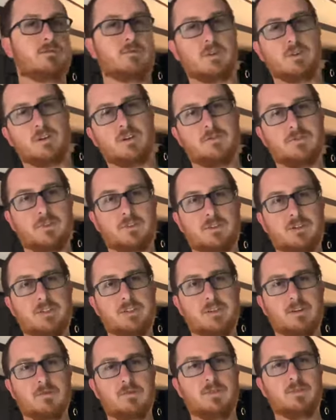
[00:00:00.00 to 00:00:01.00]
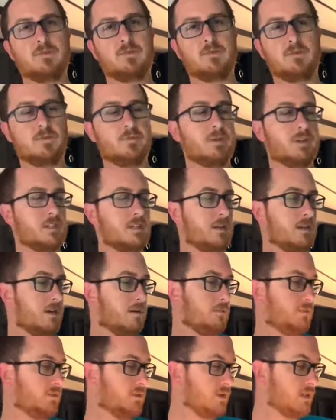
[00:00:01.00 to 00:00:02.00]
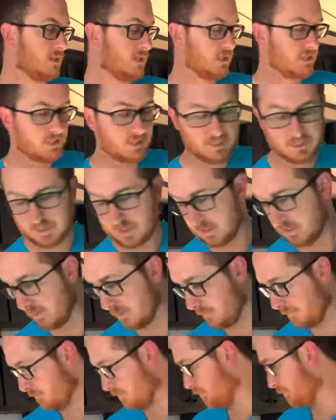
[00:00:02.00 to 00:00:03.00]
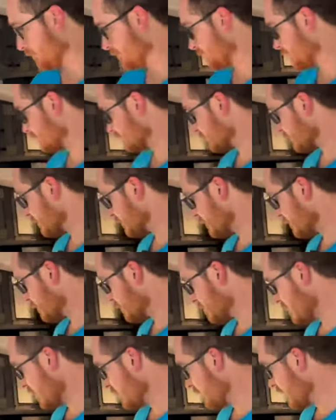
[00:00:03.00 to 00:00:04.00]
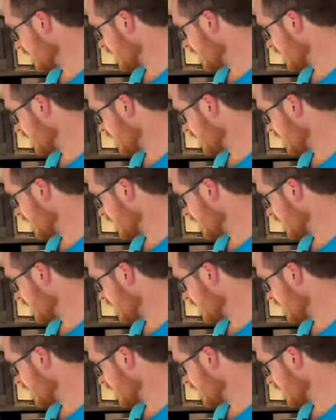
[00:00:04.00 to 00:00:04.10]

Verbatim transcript: we don't have to already deal with when we picked it up. Um, we